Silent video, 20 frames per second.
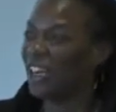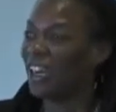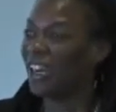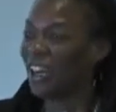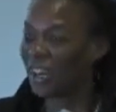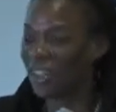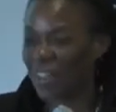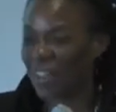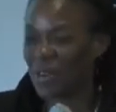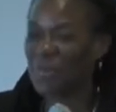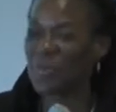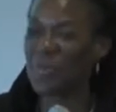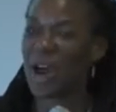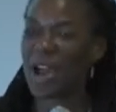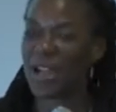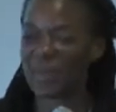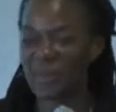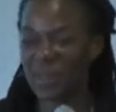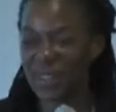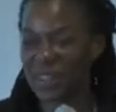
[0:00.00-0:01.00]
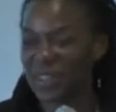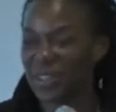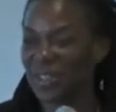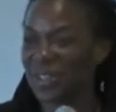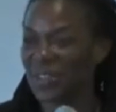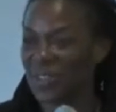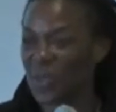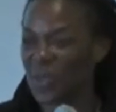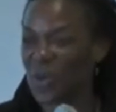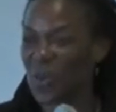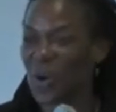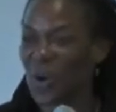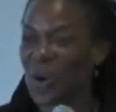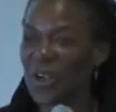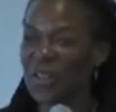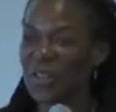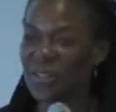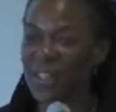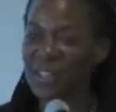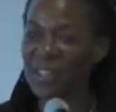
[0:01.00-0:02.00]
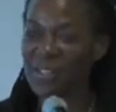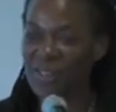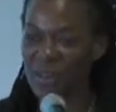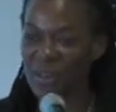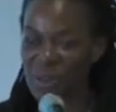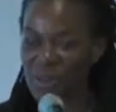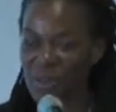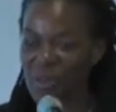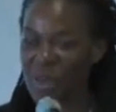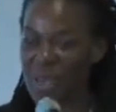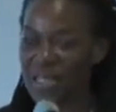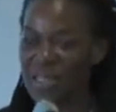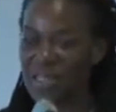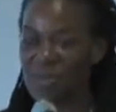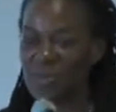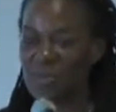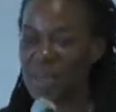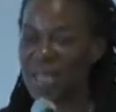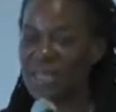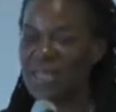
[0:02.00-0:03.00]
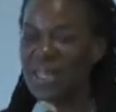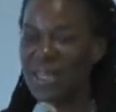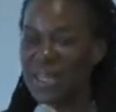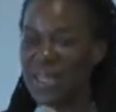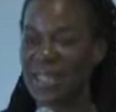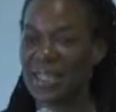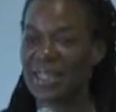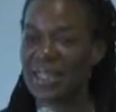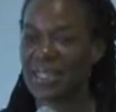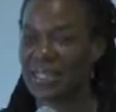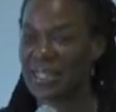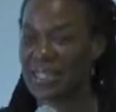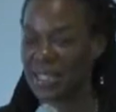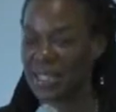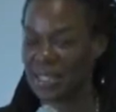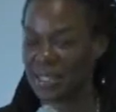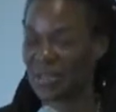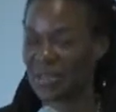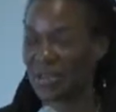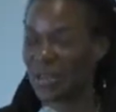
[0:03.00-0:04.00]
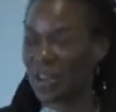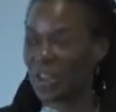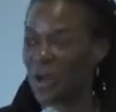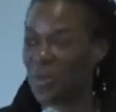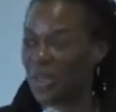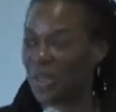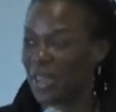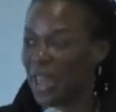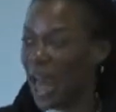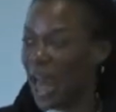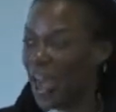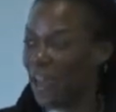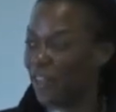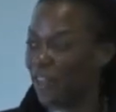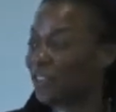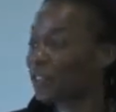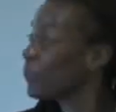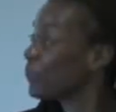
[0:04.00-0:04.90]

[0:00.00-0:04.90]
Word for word: uh, combined with the the work that sort of makes makes I think this this sort of come alive.